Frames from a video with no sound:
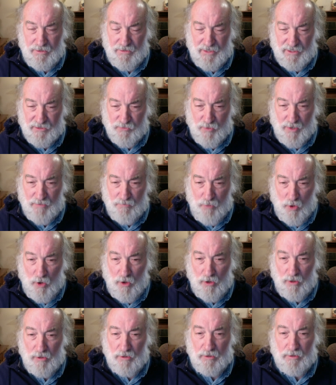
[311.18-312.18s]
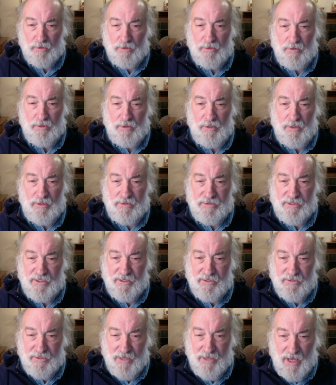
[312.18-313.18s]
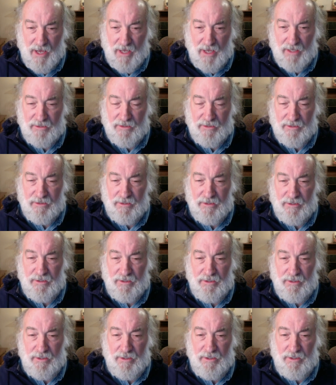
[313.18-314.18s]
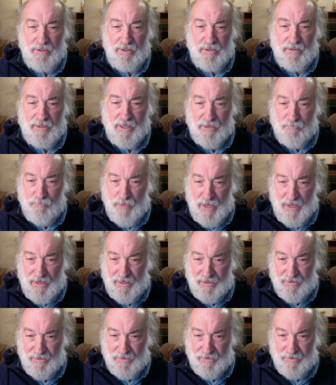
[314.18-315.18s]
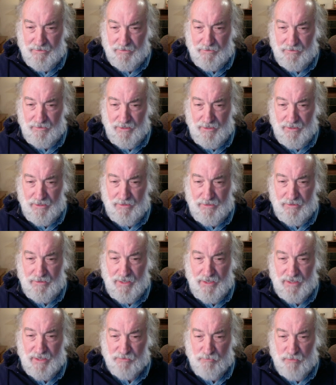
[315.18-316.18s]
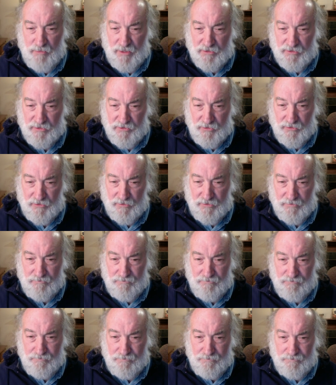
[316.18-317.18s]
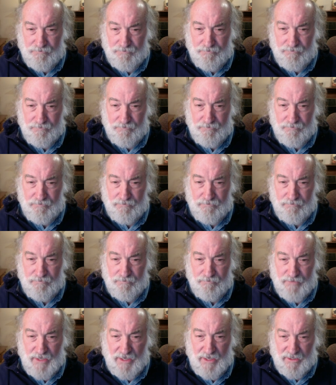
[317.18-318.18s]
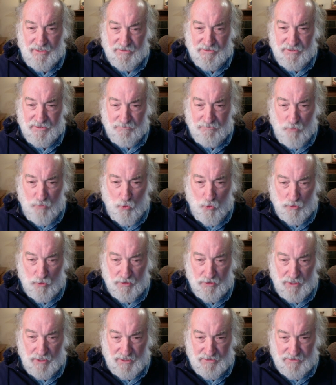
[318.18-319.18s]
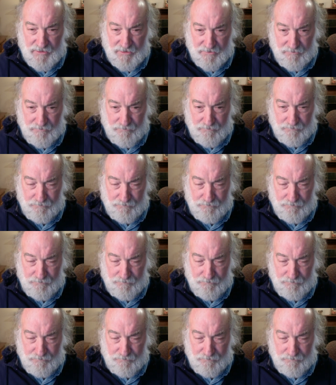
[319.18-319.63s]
That's why Paul did not get paid as a minister. And it's an important lesson.